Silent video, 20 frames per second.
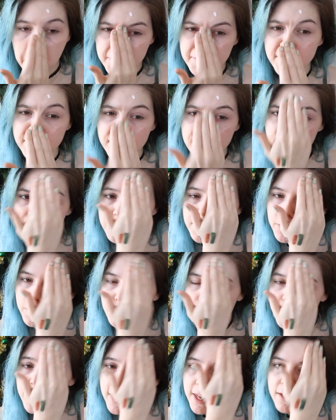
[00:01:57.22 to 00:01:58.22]
Doesn't feel
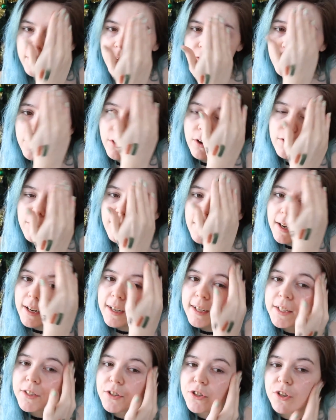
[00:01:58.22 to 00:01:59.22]
weird so
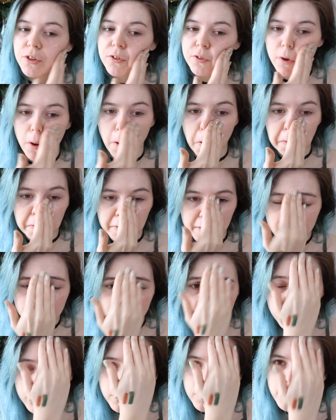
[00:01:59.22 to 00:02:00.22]
far, it just only
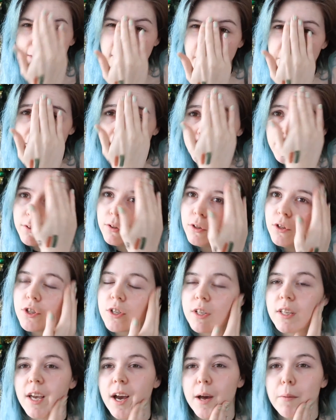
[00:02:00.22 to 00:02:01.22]
feels weird because
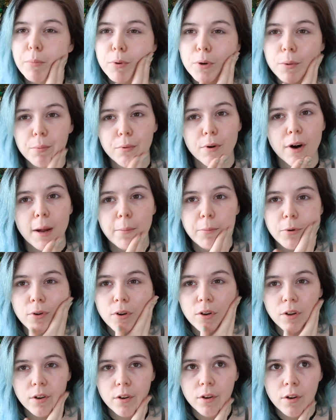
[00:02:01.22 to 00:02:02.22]
usually I put primer
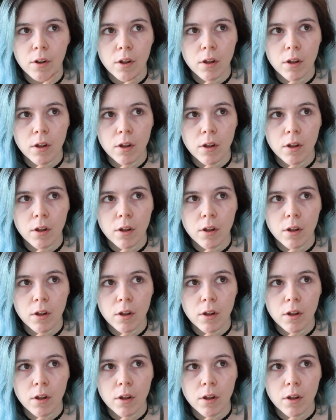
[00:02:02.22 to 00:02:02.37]
on